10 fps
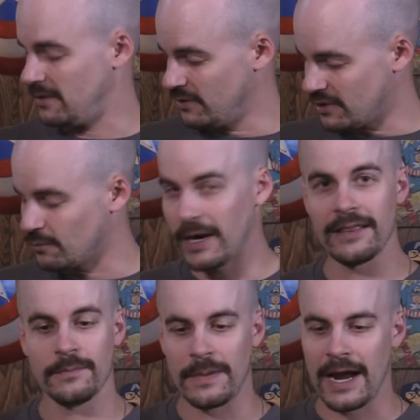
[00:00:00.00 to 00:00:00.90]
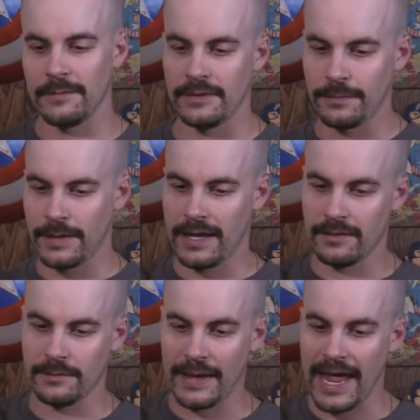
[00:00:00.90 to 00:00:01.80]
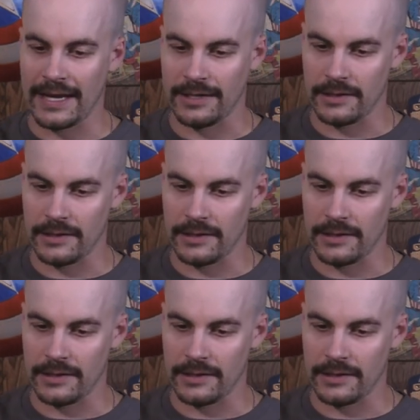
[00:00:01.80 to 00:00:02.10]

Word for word: And they're just right in the bottom of the, the bag